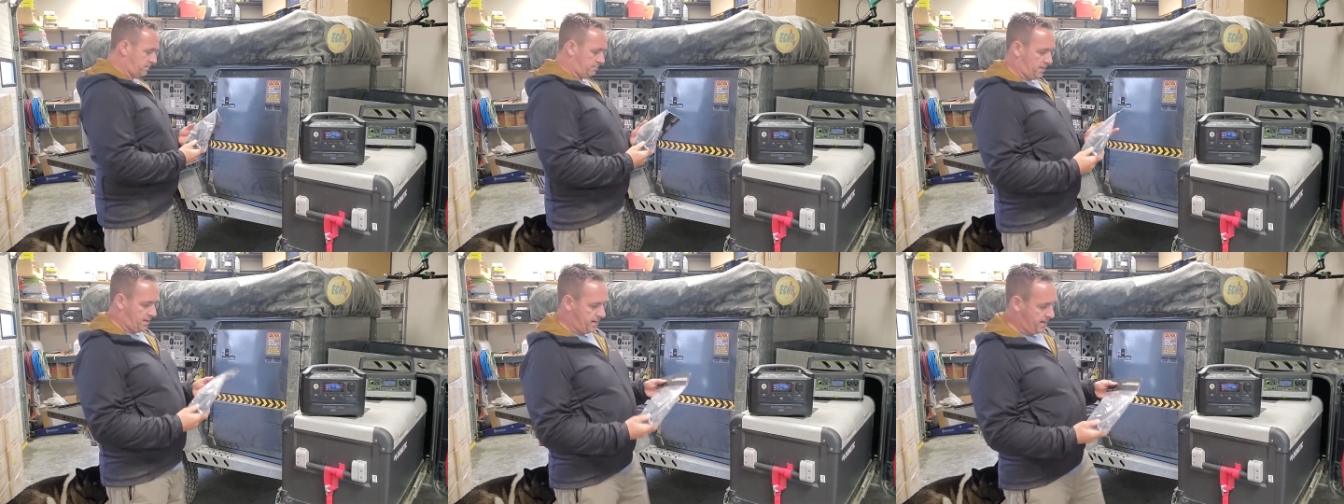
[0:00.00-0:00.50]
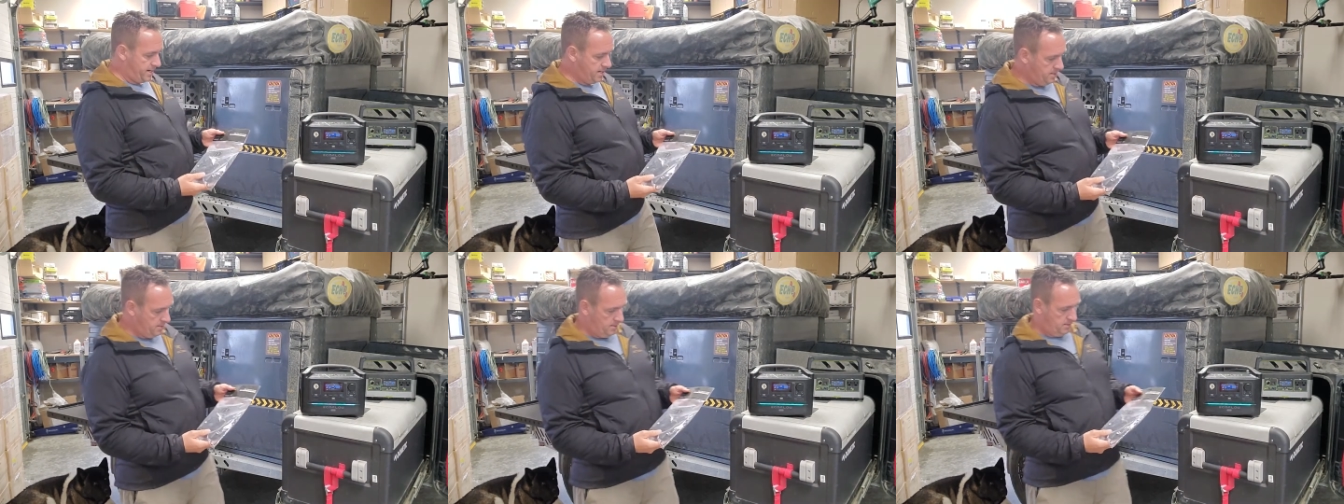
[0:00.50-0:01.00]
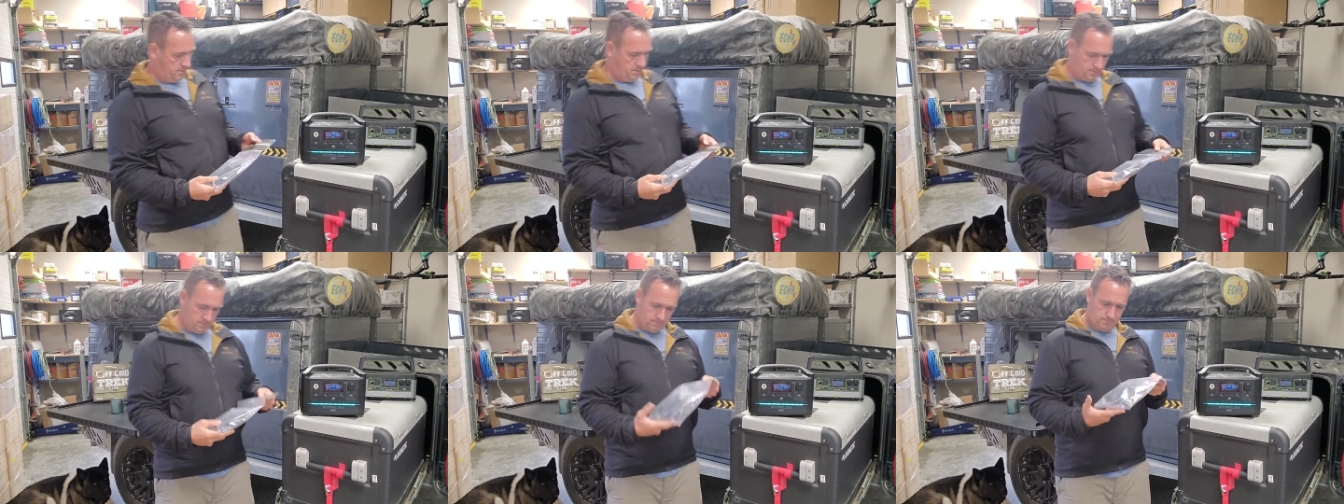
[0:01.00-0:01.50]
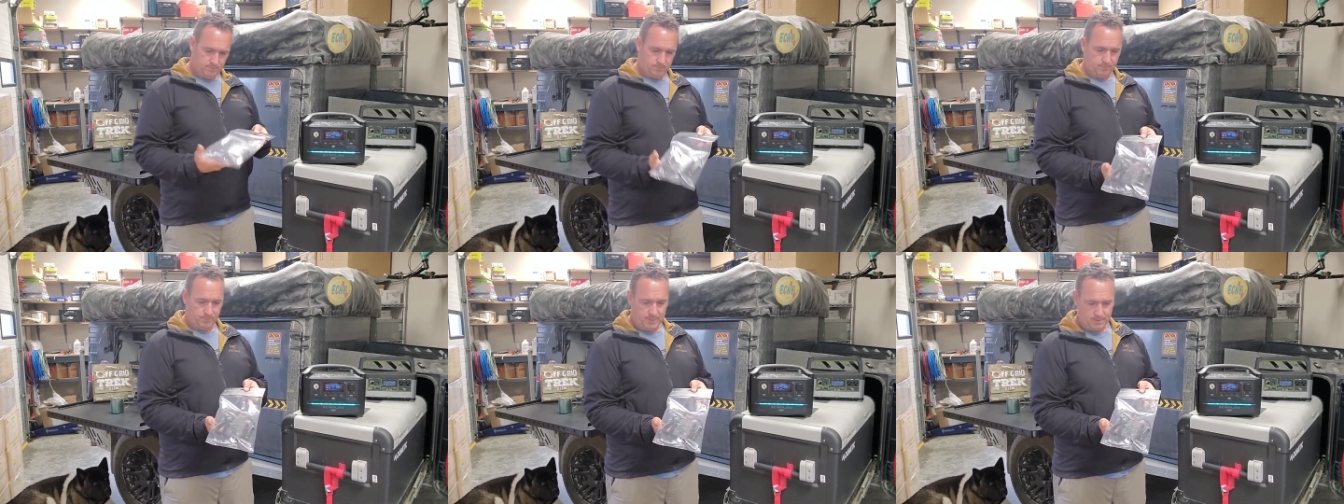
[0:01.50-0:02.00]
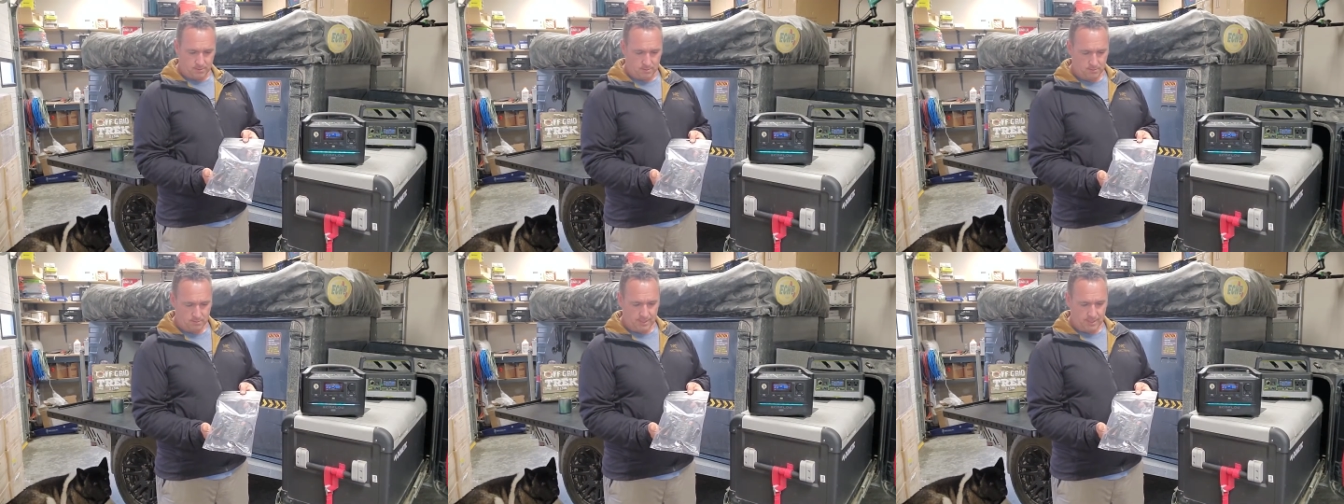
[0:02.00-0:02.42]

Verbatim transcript: to buy this.